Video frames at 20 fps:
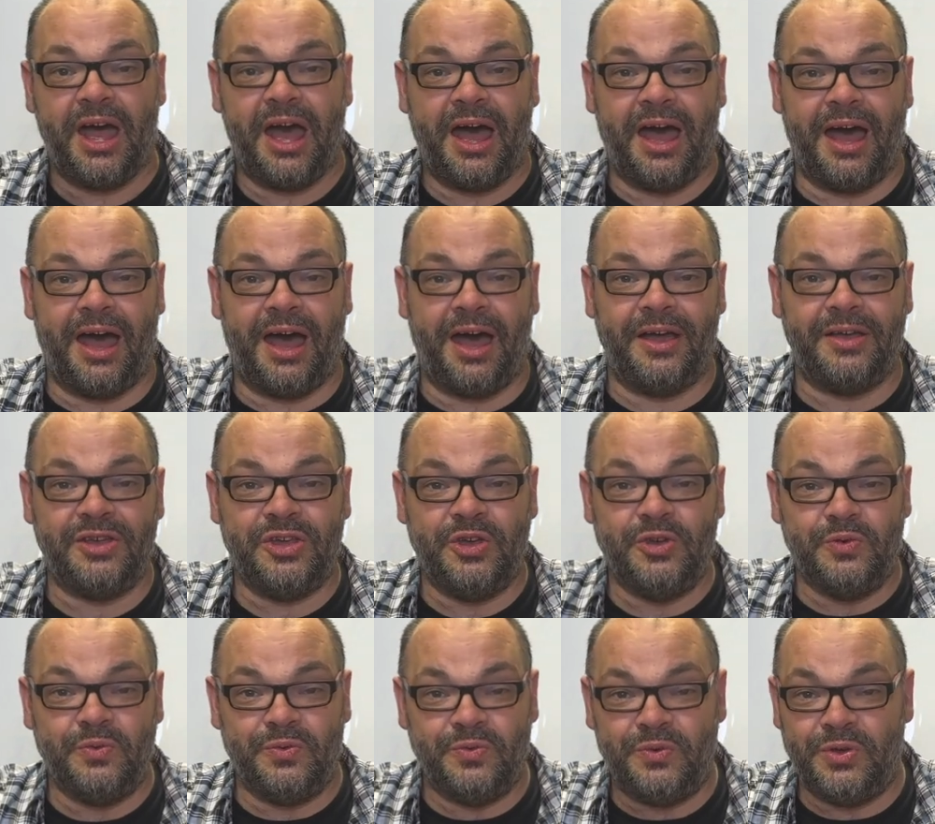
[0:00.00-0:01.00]
Uh,
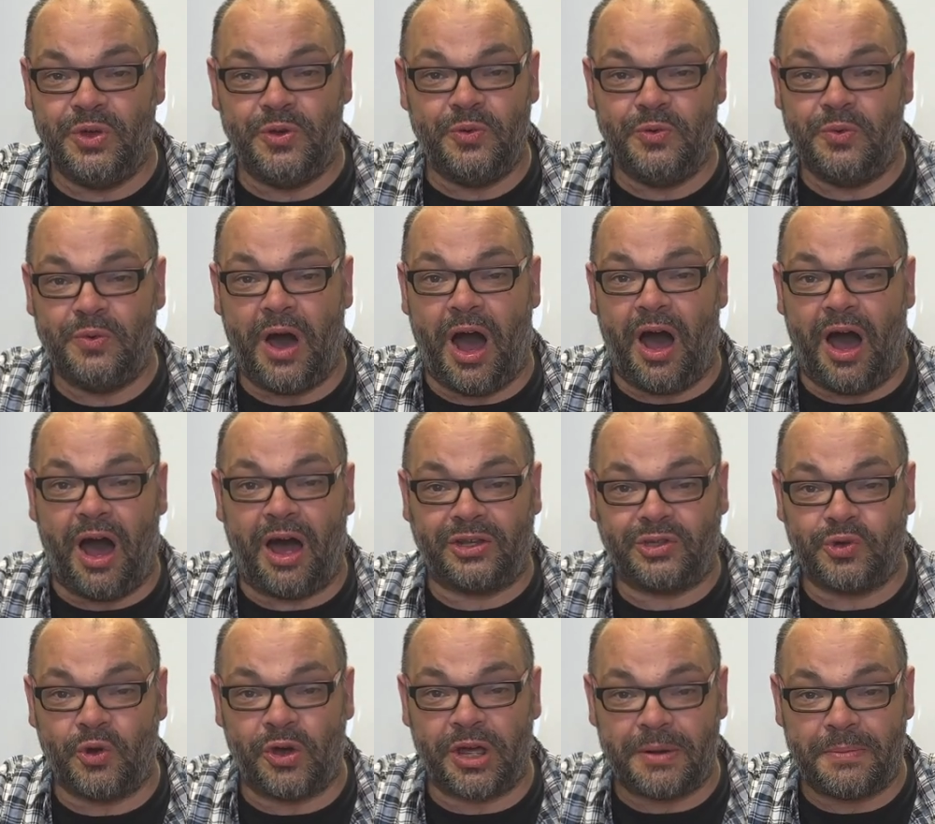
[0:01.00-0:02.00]
you, you are
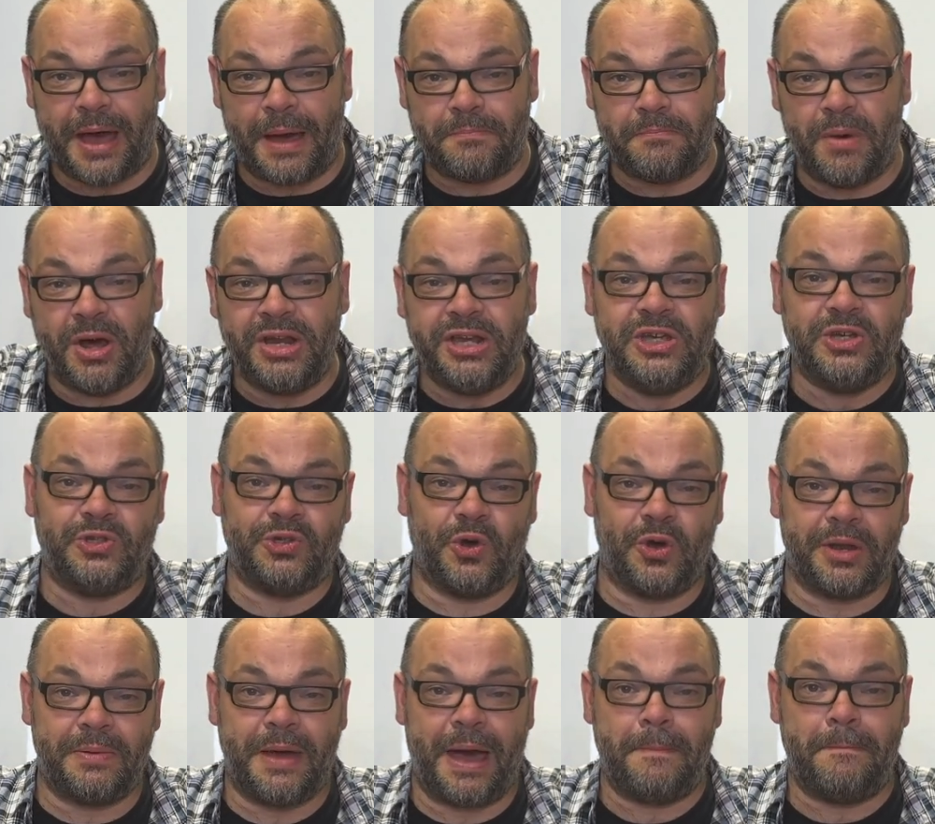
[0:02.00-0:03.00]
talking about money. You're
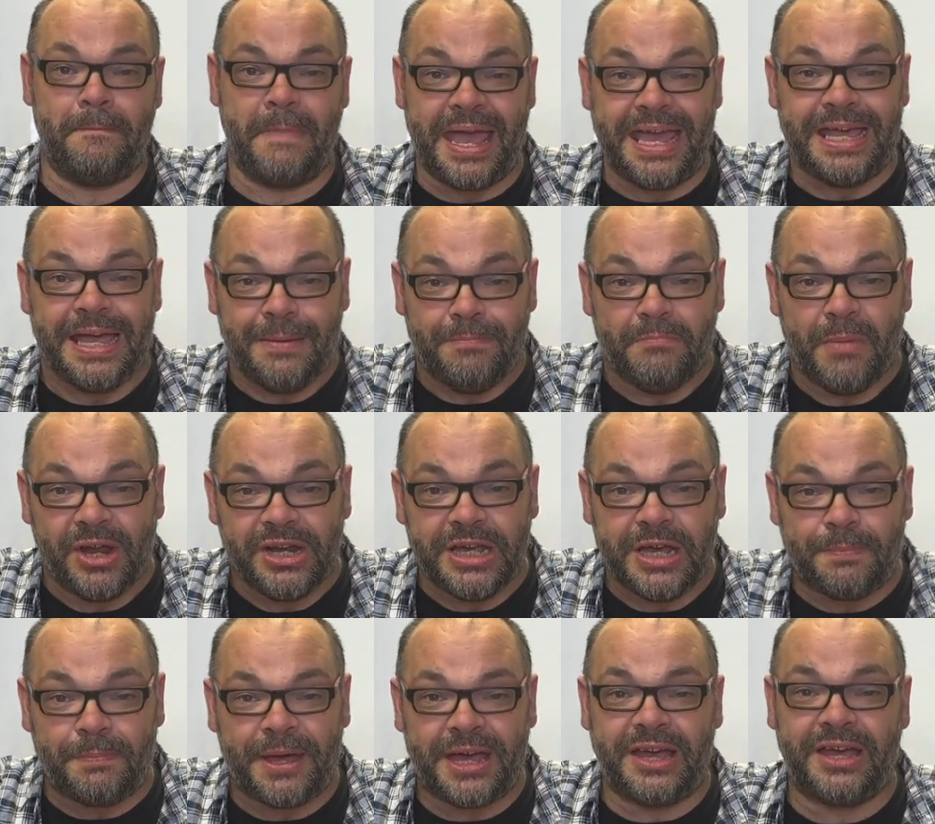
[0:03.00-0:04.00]
talking about making money
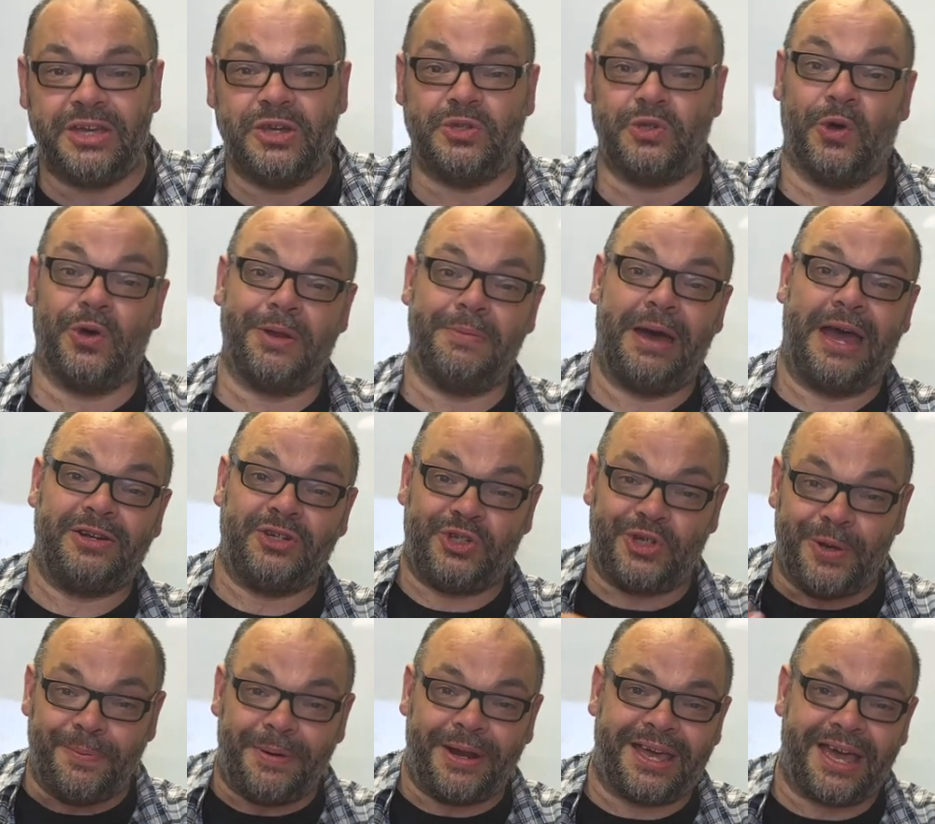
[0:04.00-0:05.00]
appear. You're talking about
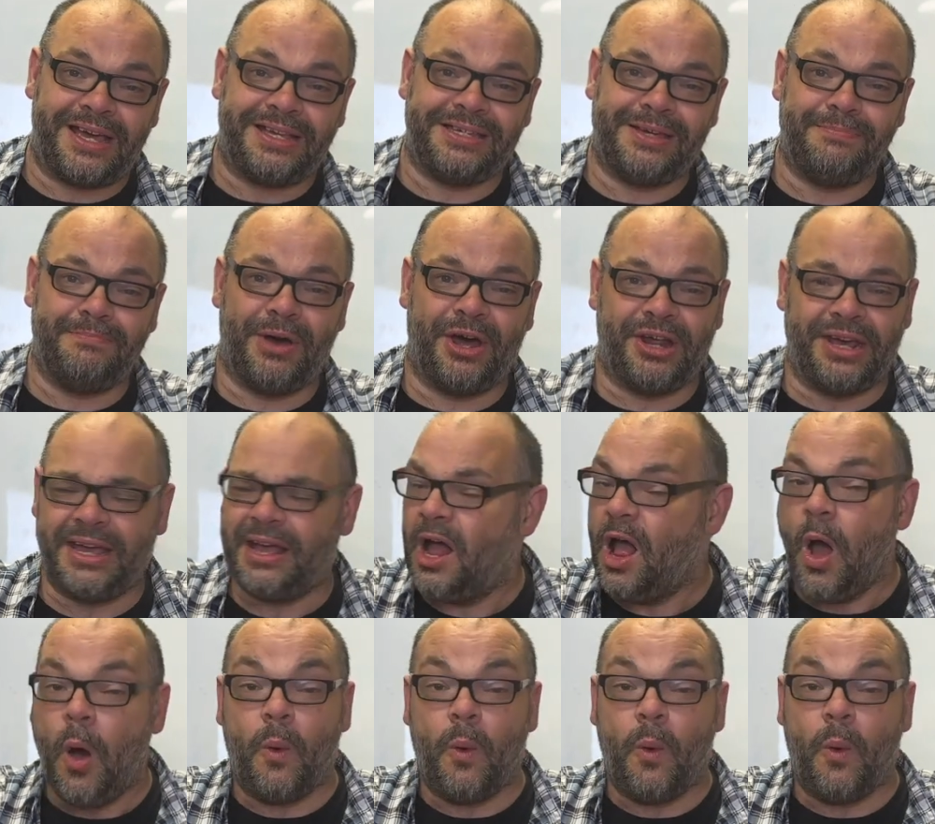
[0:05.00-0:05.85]
duplicating money.